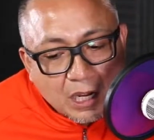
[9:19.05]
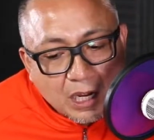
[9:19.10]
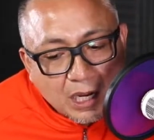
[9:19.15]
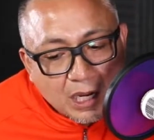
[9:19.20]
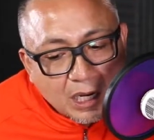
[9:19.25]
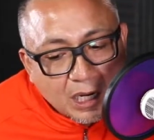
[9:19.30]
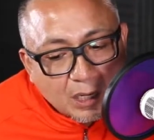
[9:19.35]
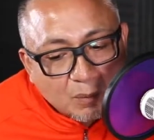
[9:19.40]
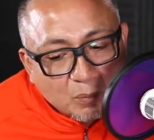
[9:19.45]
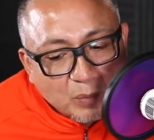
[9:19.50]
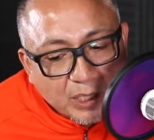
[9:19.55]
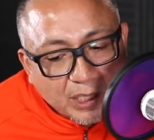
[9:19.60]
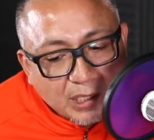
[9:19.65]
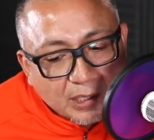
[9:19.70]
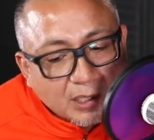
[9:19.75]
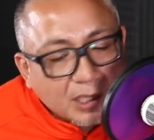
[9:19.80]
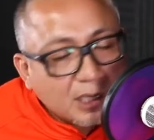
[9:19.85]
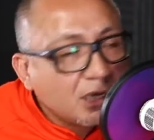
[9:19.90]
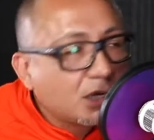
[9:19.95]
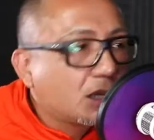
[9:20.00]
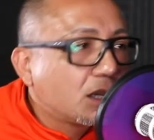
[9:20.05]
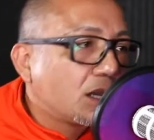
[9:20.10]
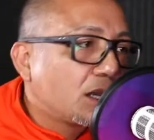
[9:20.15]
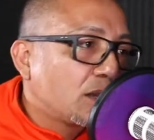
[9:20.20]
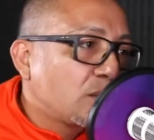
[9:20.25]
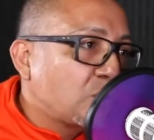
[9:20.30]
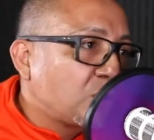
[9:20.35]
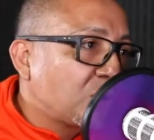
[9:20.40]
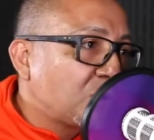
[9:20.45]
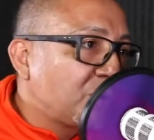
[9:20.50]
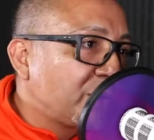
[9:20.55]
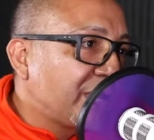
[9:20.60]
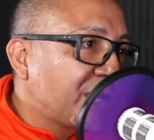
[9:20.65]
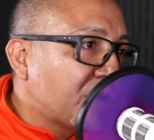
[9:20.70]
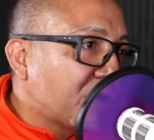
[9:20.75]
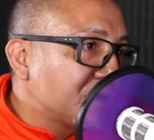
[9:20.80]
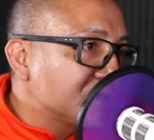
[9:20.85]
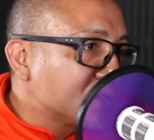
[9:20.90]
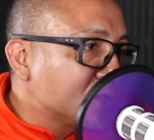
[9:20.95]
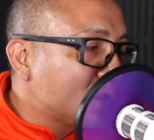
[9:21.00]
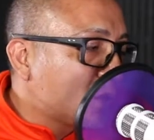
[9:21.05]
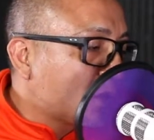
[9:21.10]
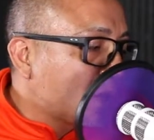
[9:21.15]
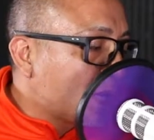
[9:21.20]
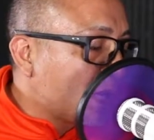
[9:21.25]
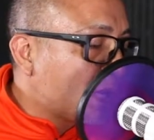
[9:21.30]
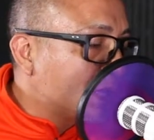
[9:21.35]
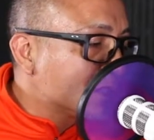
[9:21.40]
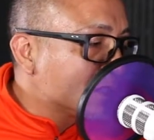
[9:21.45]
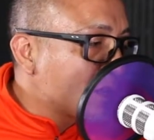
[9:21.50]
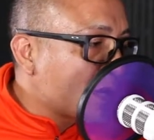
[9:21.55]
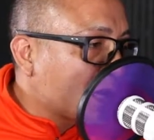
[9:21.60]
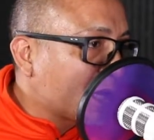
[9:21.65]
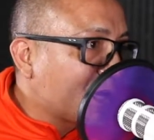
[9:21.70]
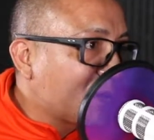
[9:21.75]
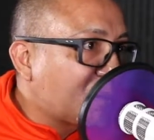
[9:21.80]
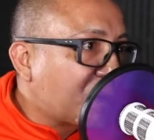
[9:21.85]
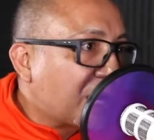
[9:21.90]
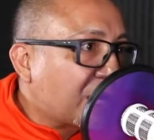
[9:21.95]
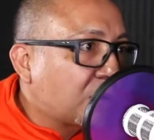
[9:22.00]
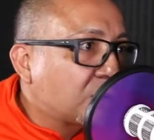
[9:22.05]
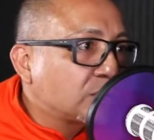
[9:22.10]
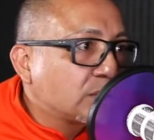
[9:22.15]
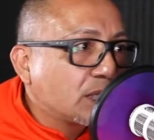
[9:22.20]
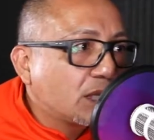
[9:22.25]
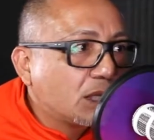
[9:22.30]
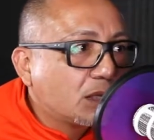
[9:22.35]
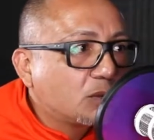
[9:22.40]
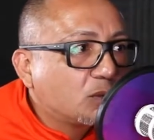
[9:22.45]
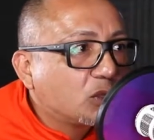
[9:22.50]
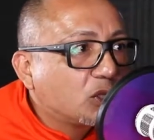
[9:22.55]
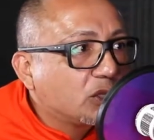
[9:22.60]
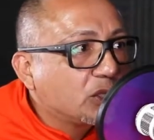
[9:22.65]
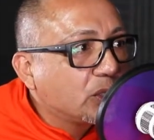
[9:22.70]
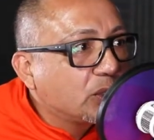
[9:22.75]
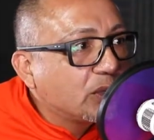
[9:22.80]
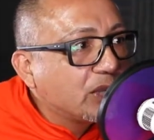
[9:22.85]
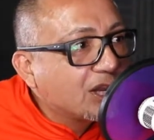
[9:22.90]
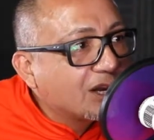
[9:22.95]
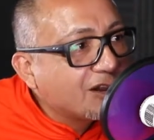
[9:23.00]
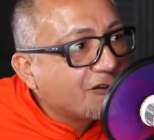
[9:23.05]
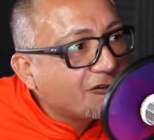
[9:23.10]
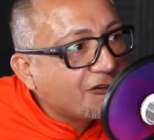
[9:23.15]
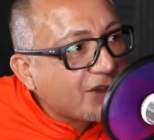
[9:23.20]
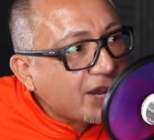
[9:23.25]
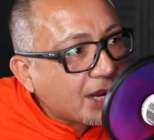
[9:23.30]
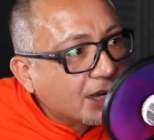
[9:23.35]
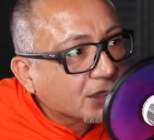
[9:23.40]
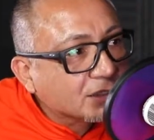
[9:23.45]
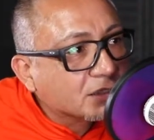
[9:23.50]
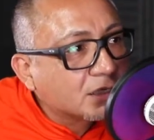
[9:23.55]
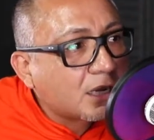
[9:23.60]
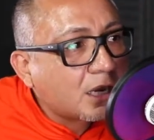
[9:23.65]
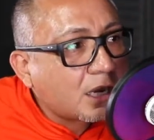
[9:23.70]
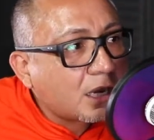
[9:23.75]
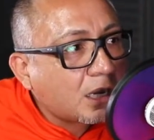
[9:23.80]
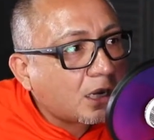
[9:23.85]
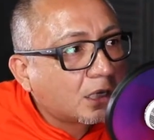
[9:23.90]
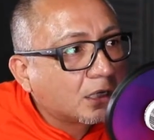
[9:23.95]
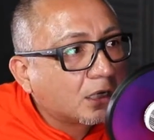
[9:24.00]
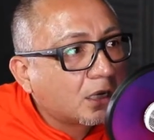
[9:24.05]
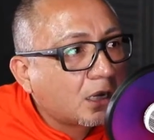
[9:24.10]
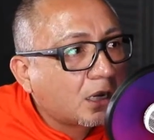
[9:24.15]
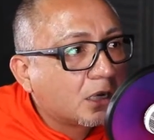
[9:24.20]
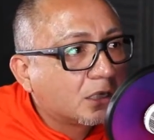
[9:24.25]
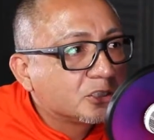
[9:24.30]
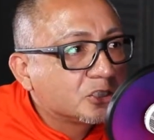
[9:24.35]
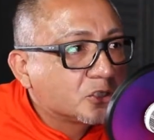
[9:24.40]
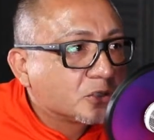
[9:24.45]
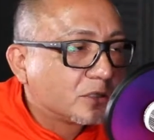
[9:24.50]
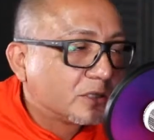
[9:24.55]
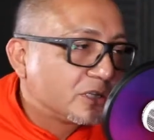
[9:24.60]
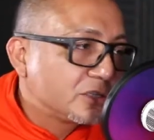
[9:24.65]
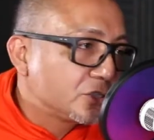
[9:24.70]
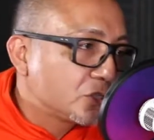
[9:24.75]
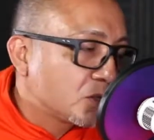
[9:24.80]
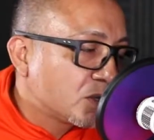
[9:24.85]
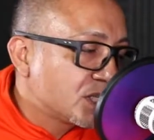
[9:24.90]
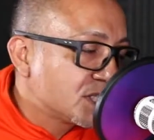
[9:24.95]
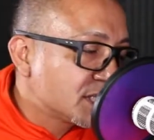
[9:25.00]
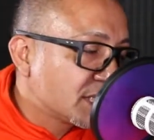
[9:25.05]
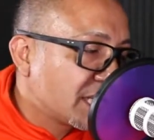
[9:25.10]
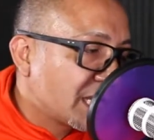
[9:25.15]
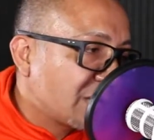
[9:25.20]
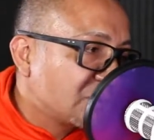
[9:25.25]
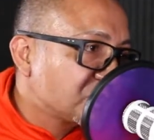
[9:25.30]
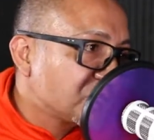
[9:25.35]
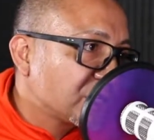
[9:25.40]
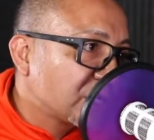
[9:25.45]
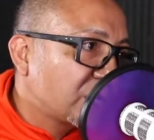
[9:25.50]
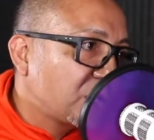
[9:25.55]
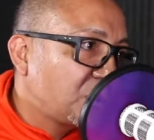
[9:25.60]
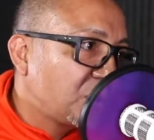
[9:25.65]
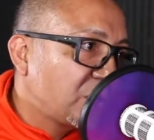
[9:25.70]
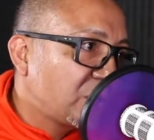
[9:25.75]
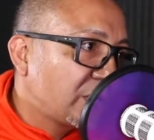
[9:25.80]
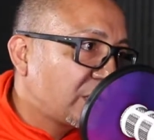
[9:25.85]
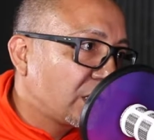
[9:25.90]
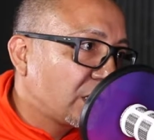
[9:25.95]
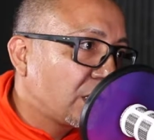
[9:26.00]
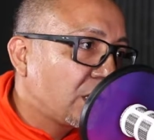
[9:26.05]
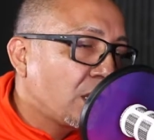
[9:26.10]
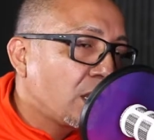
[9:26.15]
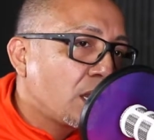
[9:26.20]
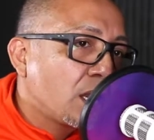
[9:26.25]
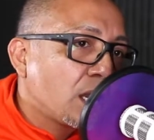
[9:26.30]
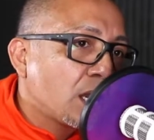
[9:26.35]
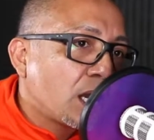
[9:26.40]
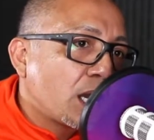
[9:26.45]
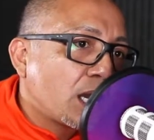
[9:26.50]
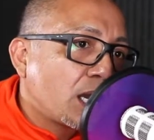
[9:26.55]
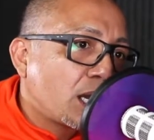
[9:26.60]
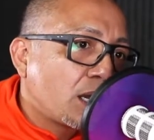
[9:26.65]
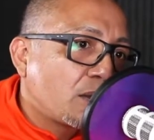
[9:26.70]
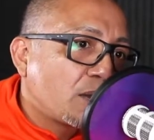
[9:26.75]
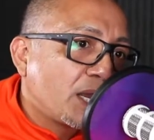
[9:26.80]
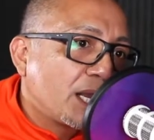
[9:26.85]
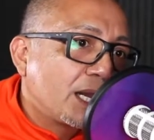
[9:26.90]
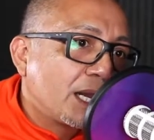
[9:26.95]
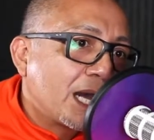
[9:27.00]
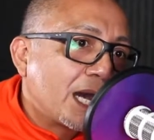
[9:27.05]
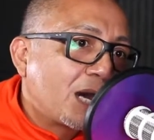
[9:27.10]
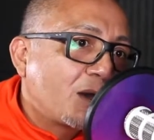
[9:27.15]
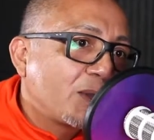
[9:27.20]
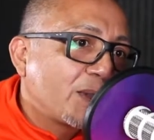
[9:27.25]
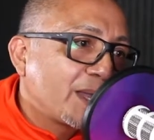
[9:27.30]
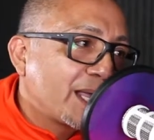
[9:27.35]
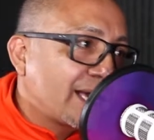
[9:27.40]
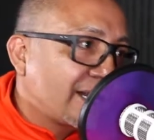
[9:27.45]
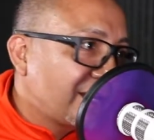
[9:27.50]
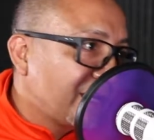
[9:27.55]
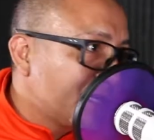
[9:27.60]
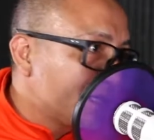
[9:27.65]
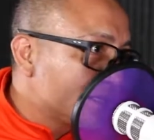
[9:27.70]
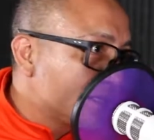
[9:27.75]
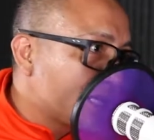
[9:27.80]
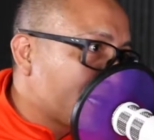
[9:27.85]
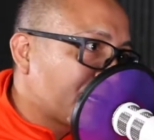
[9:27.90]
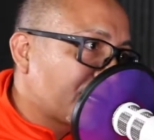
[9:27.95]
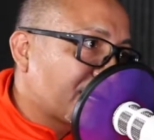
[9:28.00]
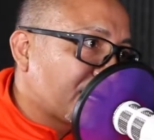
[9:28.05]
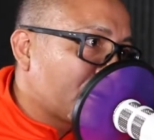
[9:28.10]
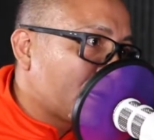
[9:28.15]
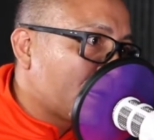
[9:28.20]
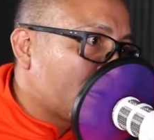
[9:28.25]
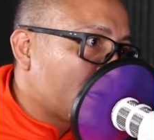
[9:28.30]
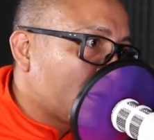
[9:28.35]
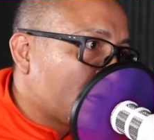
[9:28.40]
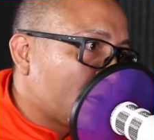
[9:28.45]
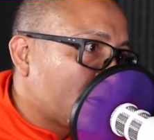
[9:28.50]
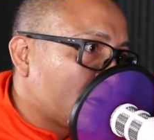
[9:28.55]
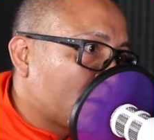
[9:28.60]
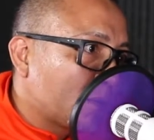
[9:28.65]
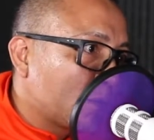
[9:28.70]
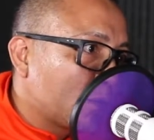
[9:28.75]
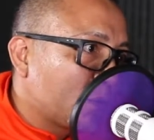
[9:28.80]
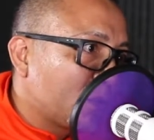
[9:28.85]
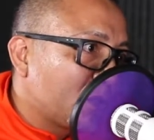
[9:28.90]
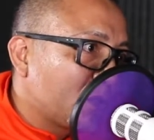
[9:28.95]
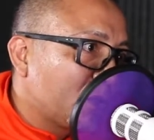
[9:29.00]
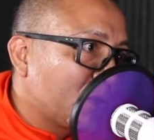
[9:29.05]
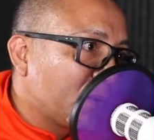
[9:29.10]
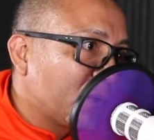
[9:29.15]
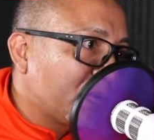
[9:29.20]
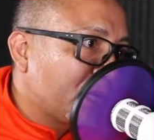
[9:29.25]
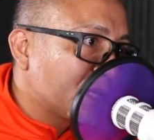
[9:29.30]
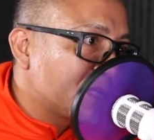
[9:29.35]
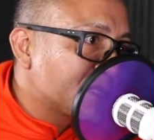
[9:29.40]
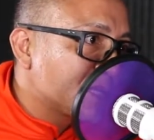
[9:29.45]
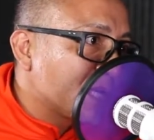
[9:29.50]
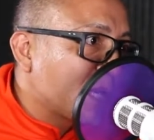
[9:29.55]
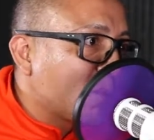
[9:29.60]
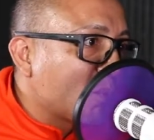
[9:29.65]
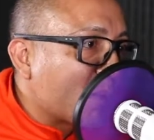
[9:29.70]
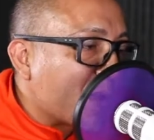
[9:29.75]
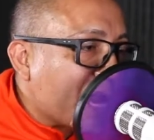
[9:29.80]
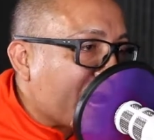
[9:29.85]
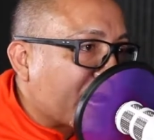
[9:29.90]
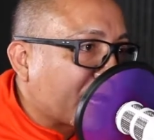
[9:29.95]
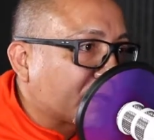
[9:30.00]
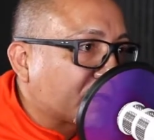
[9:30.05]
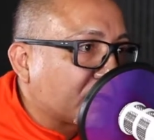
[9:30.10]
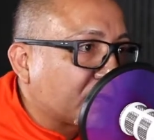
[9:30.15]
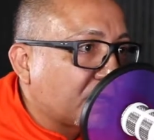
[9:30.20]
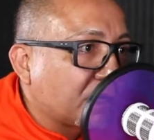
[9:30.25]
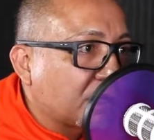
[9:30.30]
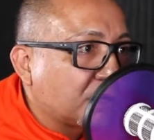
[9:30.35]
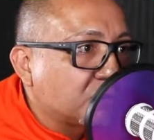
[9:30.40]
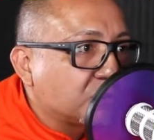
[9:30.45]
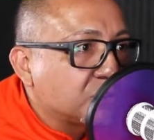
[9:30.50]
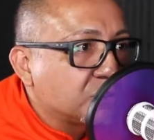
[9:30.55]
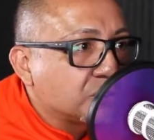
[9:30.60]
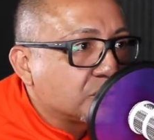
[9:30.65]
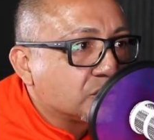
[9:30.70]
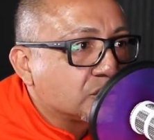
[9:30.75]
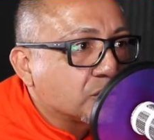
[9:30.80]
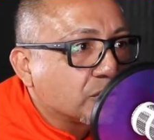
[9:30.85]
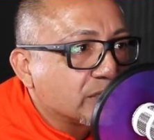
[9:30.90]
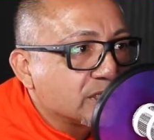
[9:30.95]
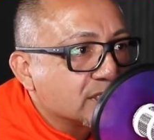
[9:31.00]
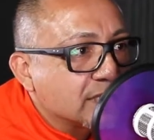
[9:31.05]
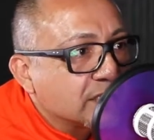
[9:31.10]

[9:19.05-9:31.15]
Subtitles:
And then we'll be also talking about the union effect on the choice and option community and how that is that the unions impact choice